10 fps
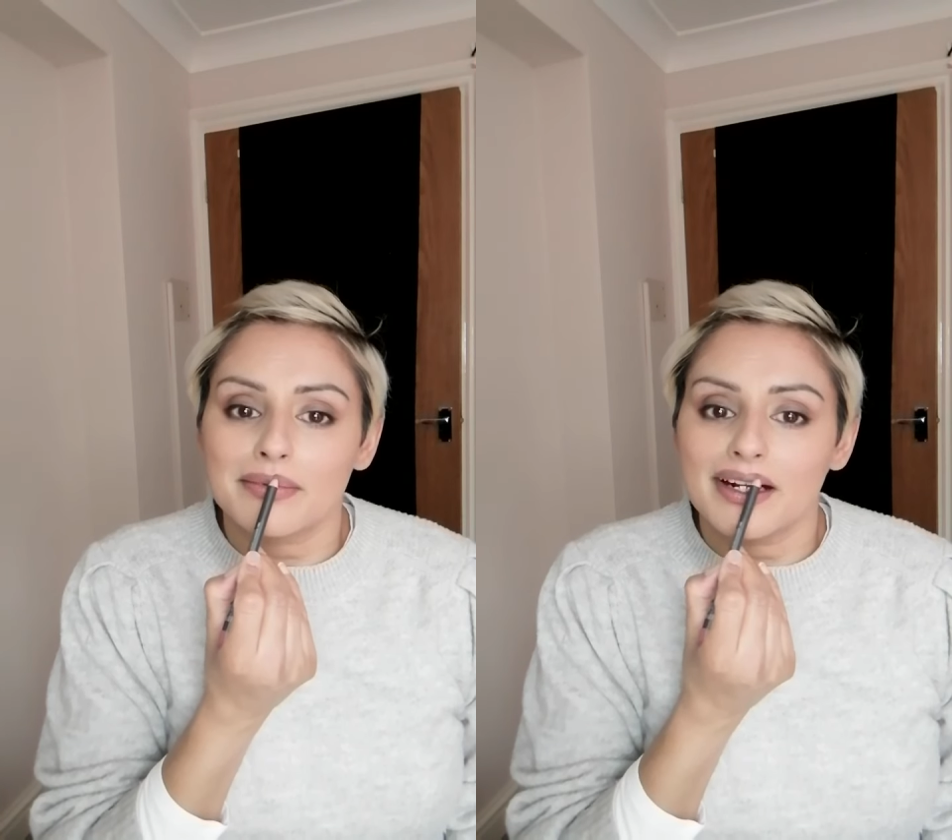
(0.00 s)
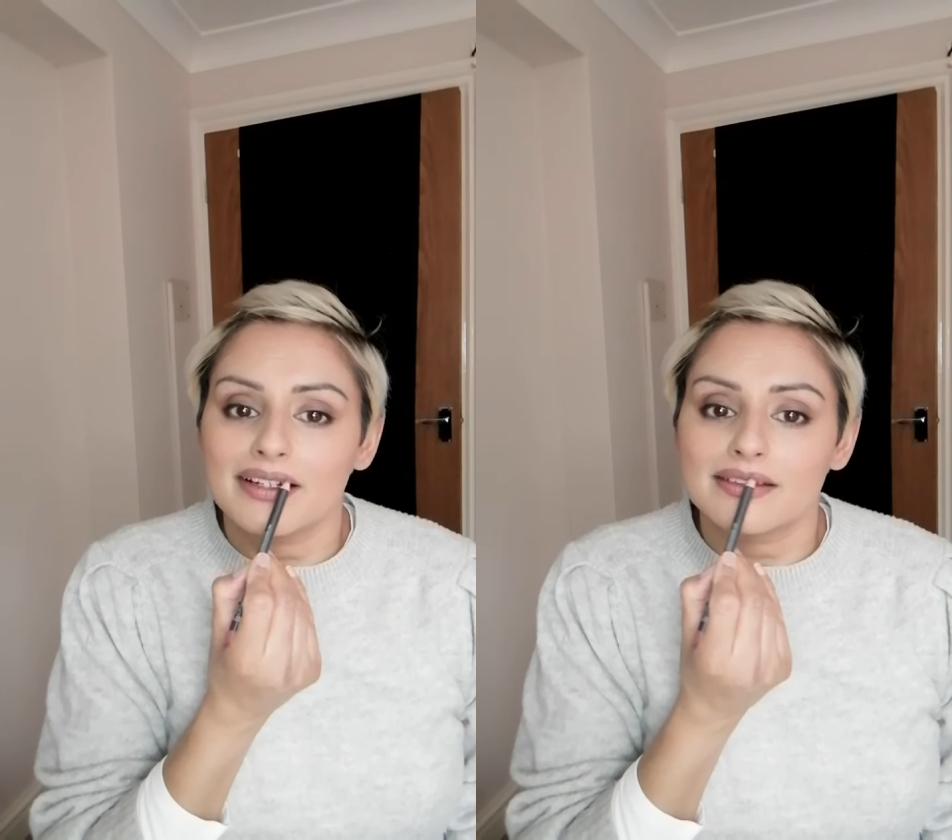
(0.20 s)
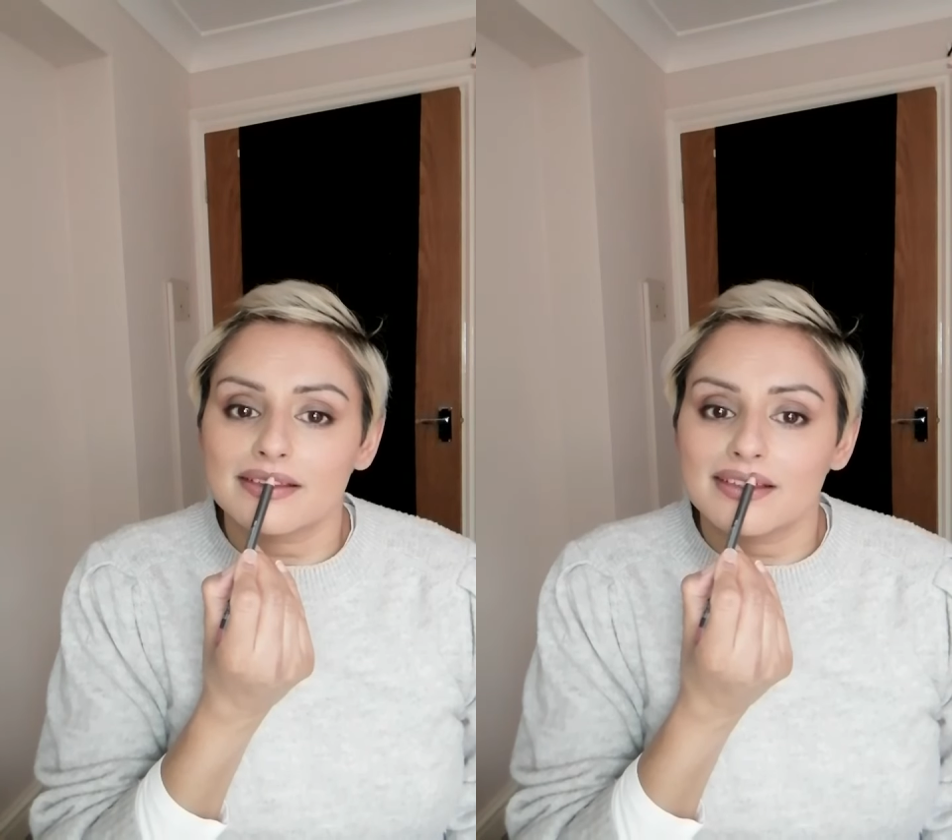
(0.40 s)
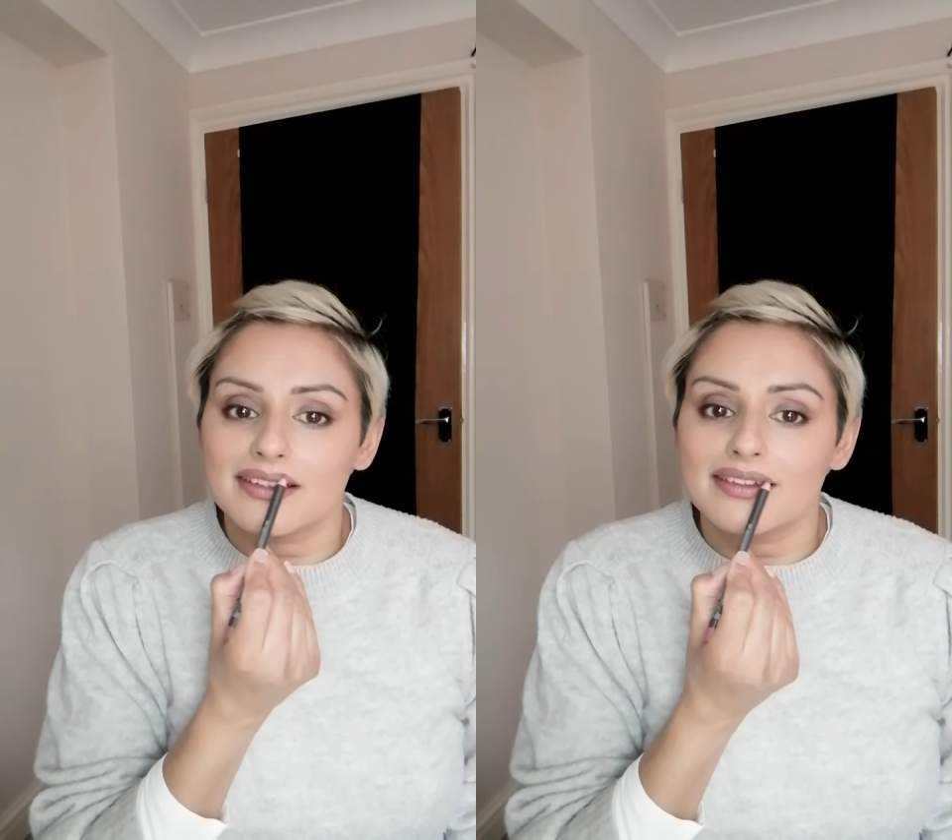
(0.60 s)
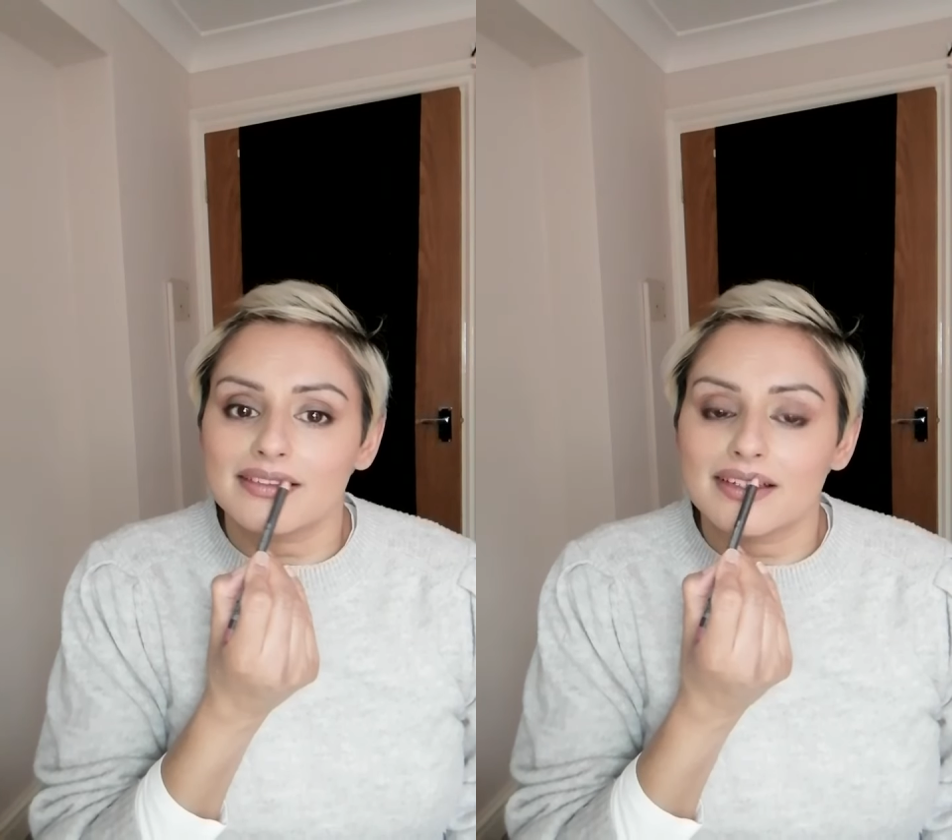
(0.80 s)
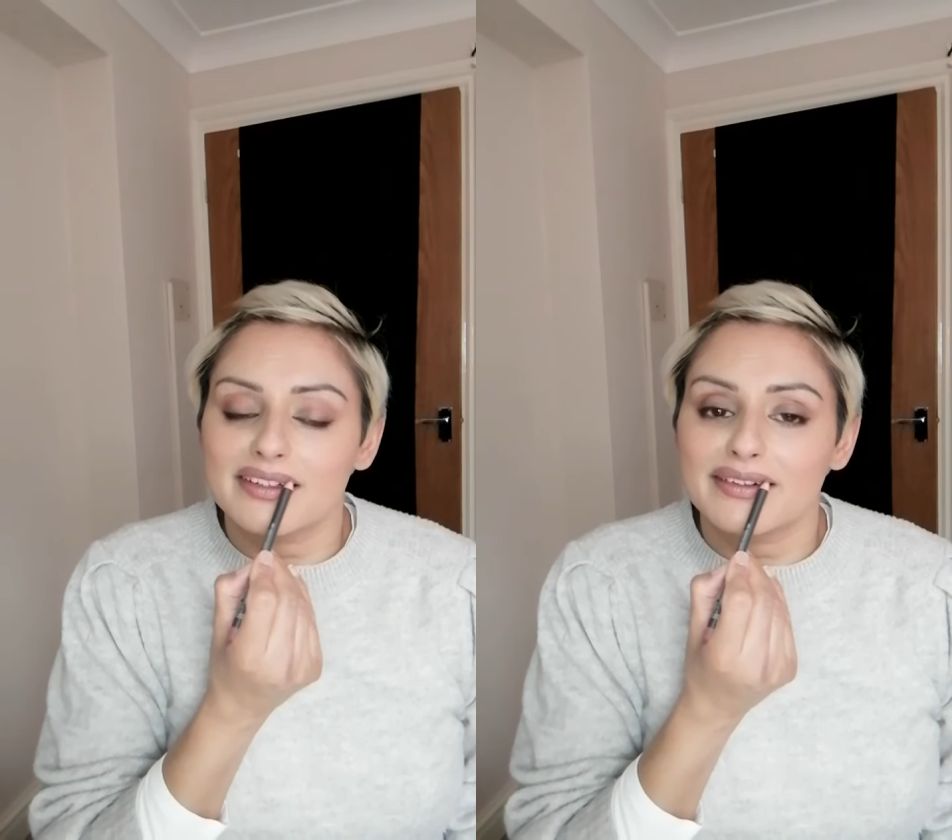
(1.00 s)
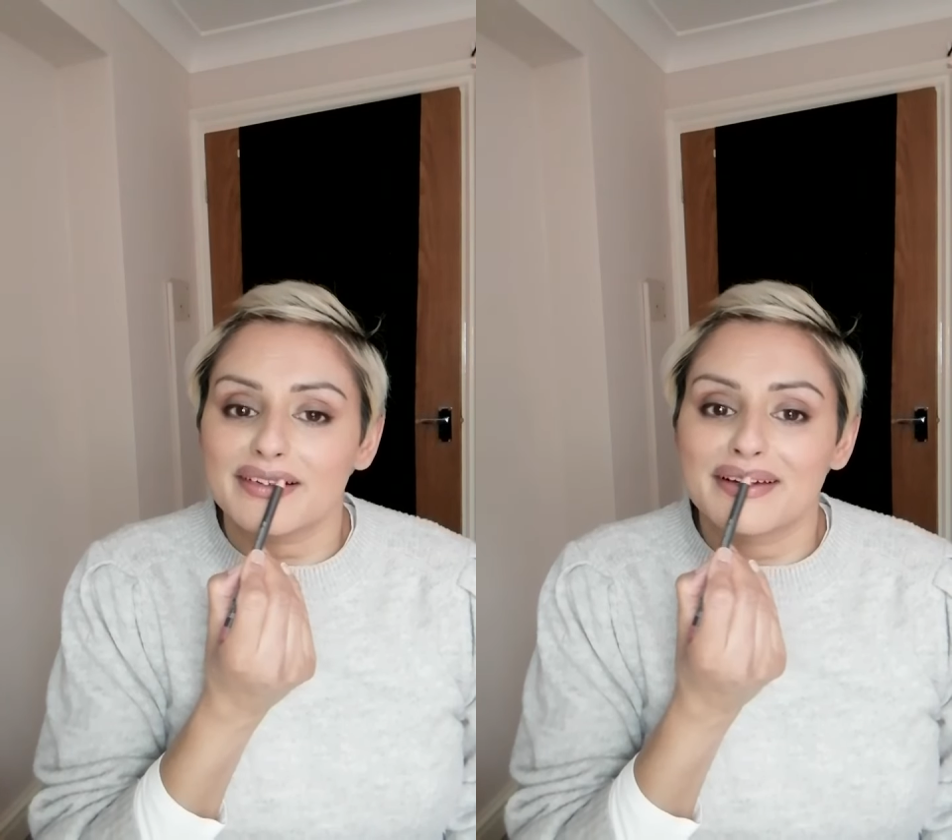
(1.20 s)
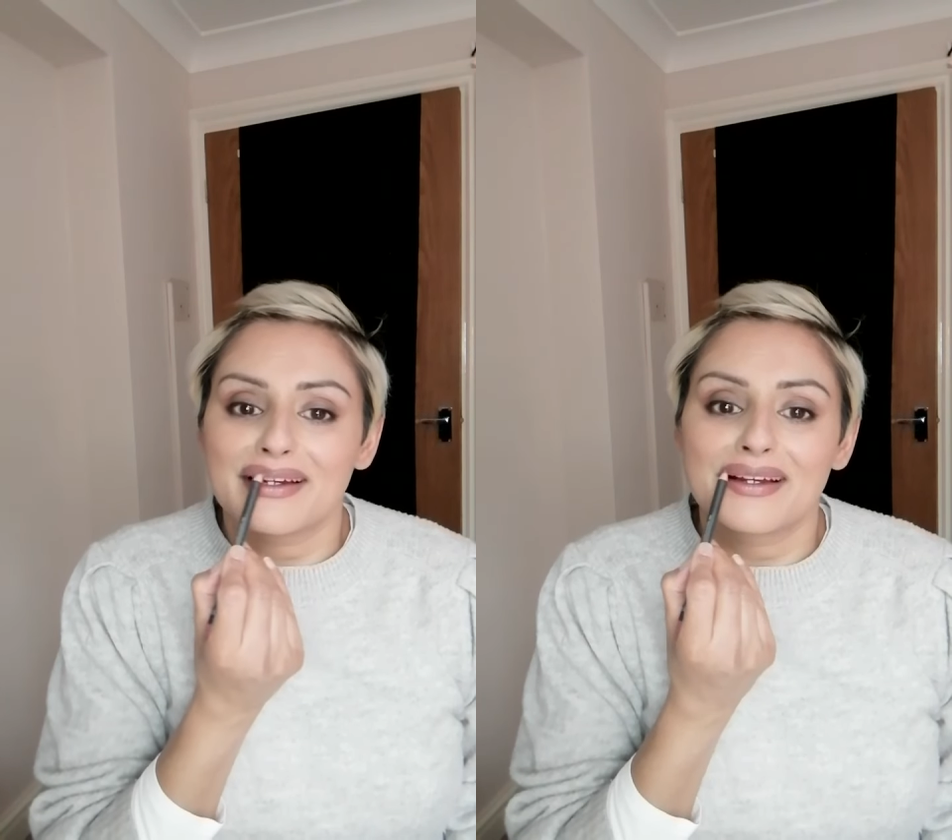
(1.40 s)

brands, etc, etc.